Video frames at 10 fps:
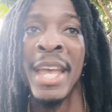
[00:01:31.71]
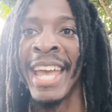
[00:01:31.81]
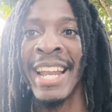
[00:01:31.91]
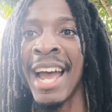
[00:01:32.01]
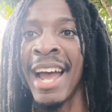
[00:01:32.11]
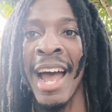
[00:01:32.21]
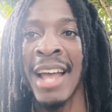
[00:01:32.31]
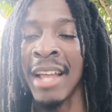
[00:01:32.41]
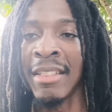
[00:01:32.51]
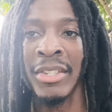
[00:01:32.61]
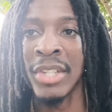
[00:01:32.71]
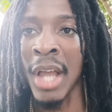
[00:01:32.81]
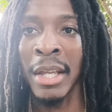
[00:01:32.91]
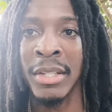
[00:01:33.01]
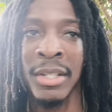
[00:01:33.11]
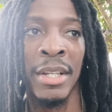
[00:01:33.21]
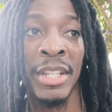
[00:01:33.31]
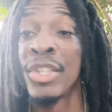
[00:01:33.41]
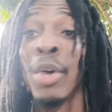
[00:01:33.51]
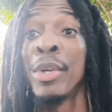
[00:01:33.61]
And I, I think Shock is gonna.
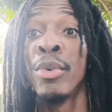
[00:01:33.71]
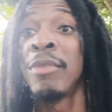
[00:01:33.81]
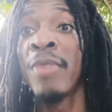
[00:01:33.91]
This is gonna be a great